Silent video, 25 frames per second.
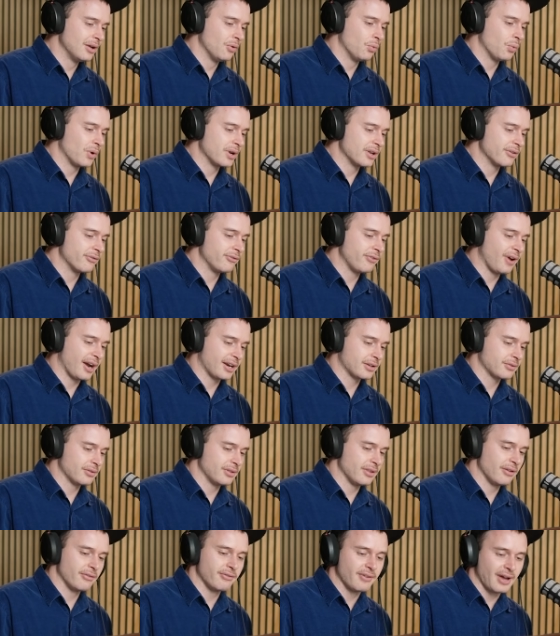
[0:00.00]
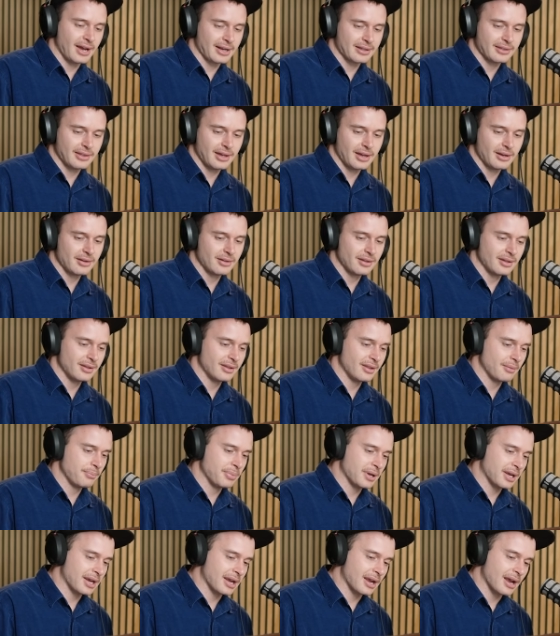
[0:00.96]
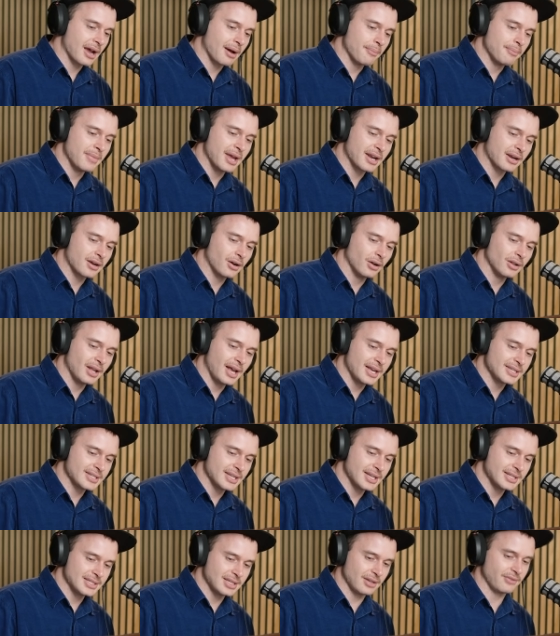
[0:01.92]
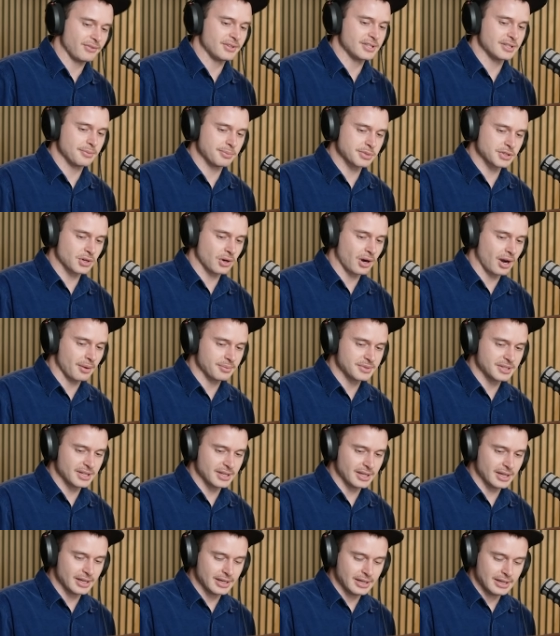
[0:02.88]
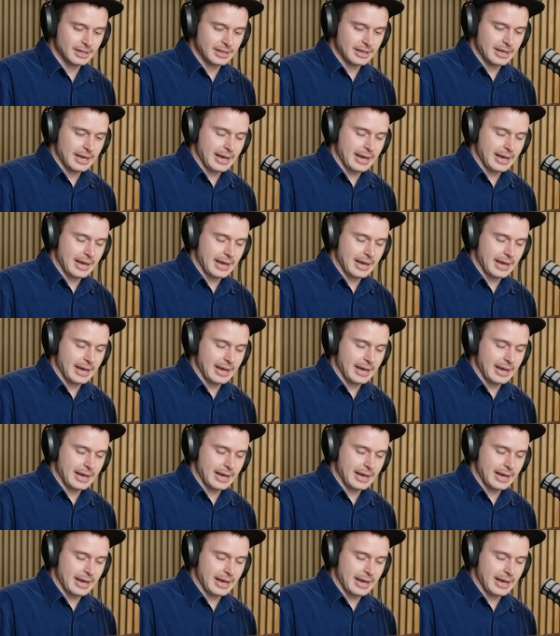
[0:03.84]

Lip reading: When you factor in the fact that they're picking up met coal assets, if you subscribe to the